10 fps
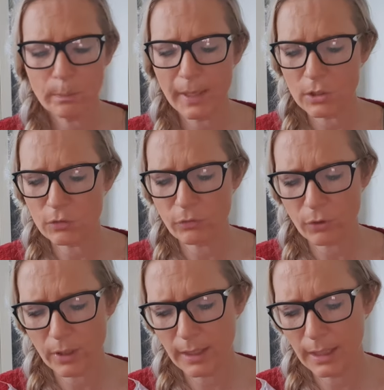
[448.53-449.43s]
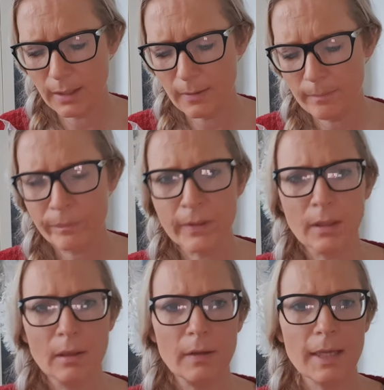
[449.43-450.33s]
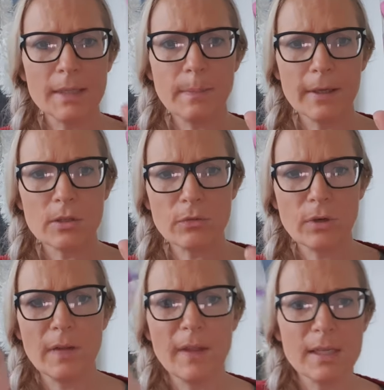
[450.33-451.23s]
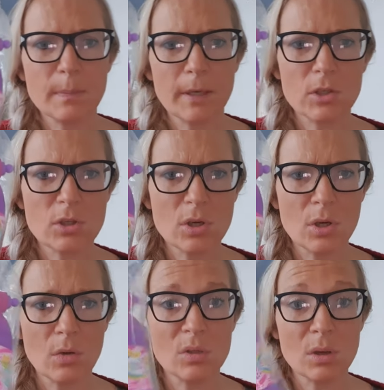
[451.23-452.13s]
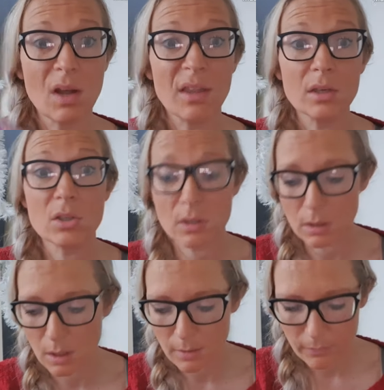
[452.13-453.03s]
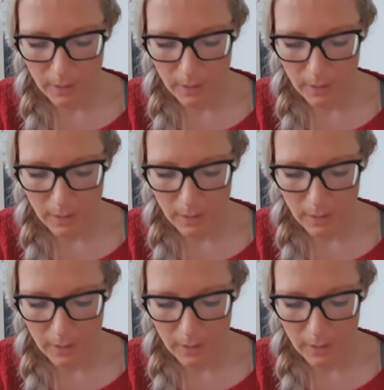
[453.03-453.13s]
batch 3. That's batch 3 and that's batch 2. So I think she's gonna love